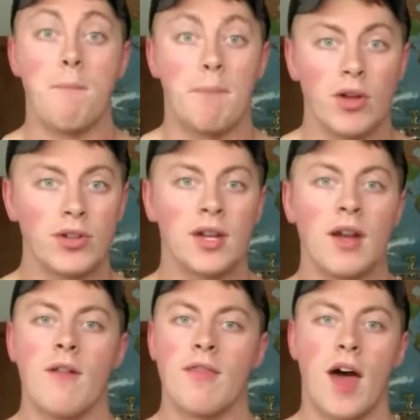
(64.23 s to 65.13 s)
I'm built,
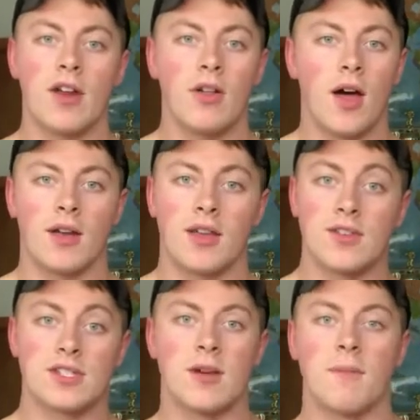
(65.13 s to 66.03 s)
that'll uh,
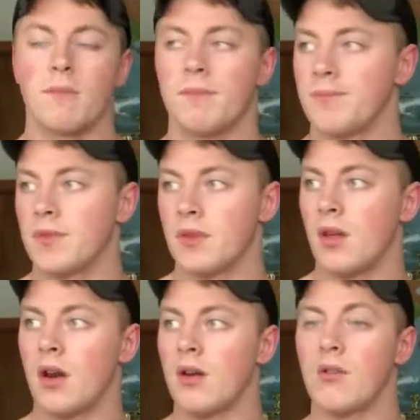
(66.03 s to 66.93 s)
give you some,
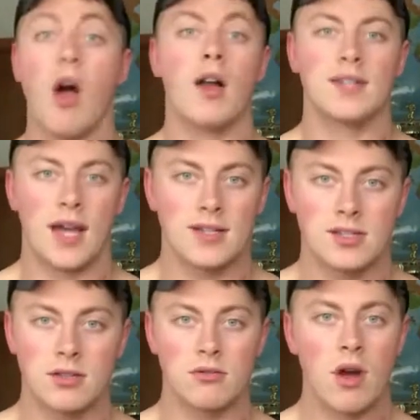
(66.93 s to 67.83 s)
I don't know,
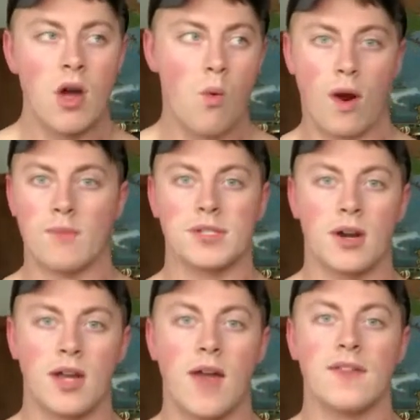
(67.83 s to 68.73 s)
context to where I'm
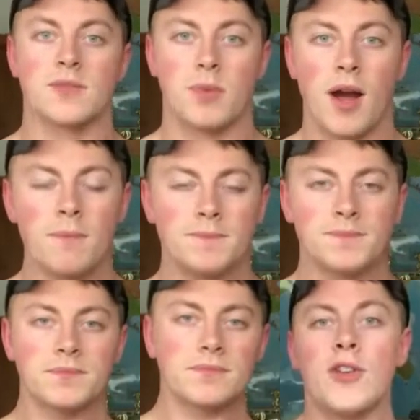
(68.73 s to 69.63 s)
starting at this
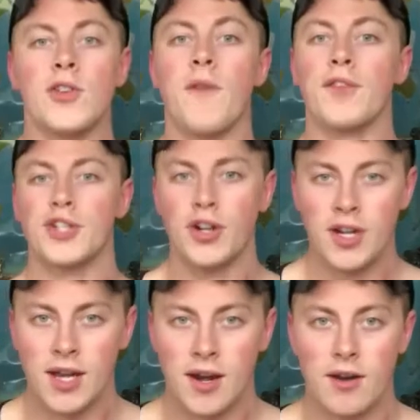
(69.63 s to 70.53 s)
prep. So I'm for
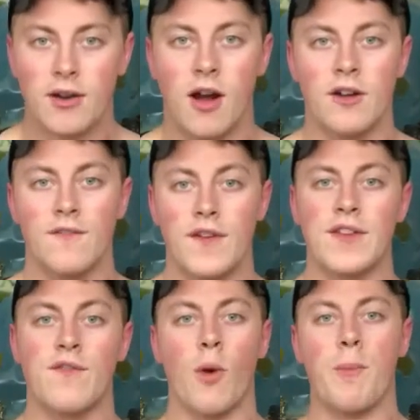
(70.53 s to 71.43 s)
sure gonna get under one
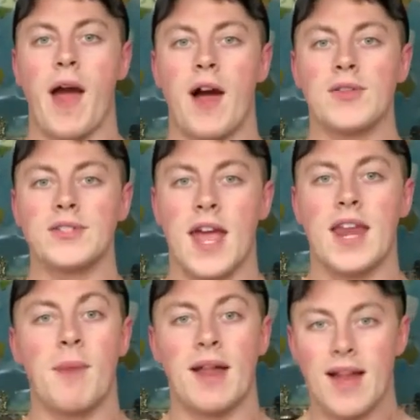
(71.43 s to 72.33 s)
fifty-four pounds,
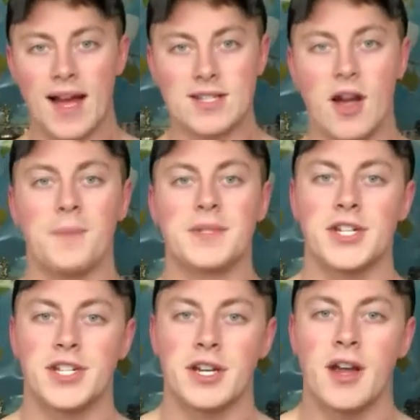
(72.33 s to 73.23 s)
and in my last
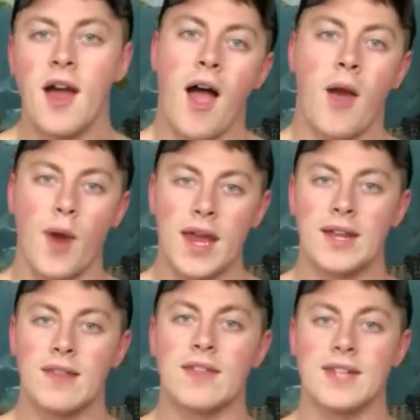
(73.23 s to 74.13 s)
competition, I
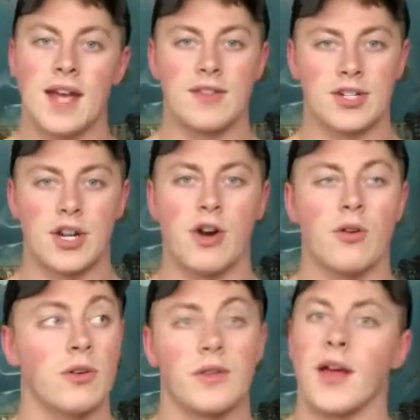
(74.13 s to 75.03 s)
weighed in the day of the
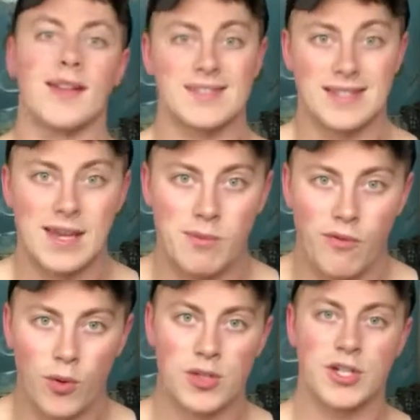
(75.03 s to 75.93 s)
show, or the, I guess the day
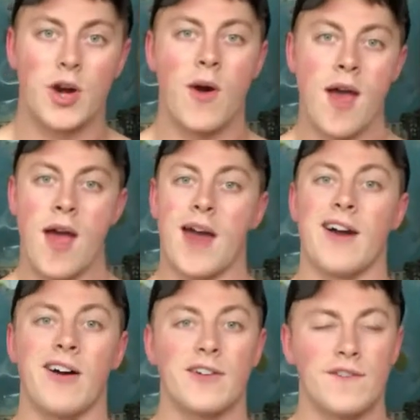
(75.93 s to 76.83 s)
before the show,
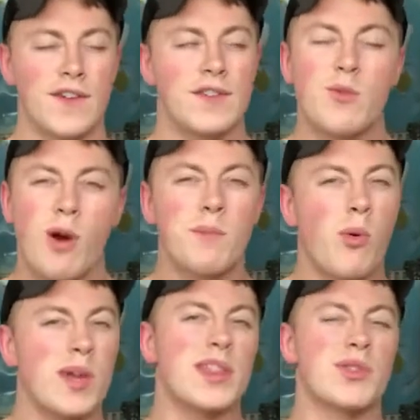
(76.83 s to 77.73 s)
at one fifty-one
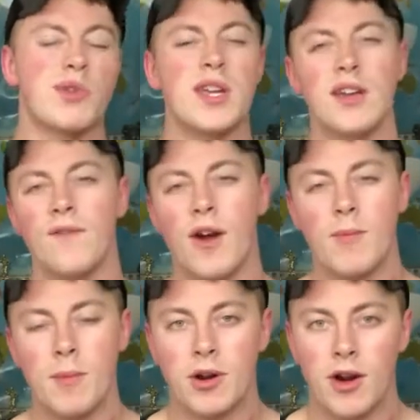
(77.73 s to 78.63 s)
point three, if I
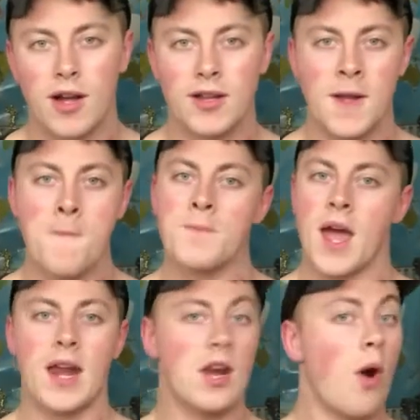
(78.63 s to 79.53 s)
remember correctly,
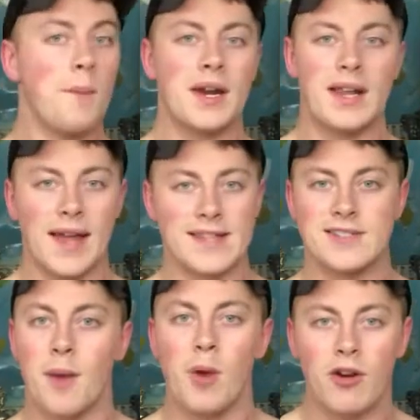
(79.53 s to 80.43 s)
and I know I'm gonna
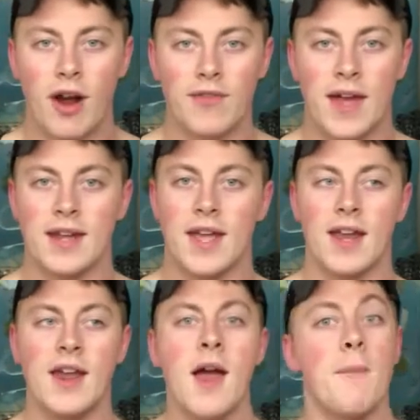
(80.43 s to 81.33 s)
land somewhere around that
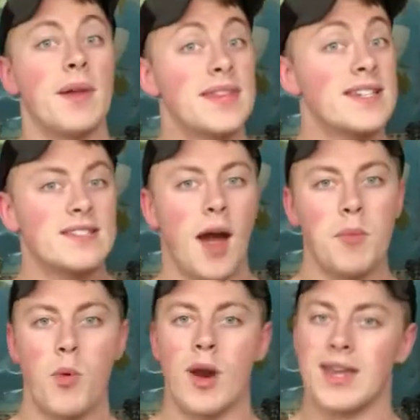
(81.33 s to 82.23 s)
again, but this
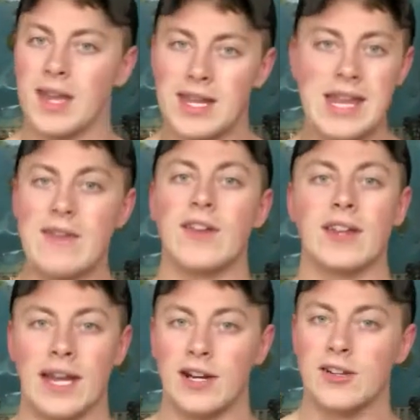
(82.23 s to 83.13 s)
time we wanna get
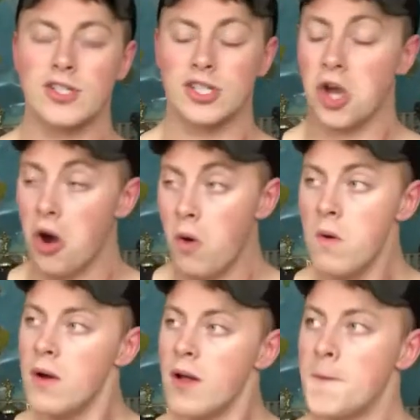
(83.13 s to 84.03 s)
even leaner,
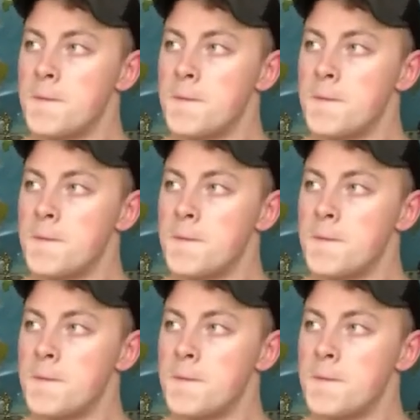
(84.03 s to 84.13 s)
so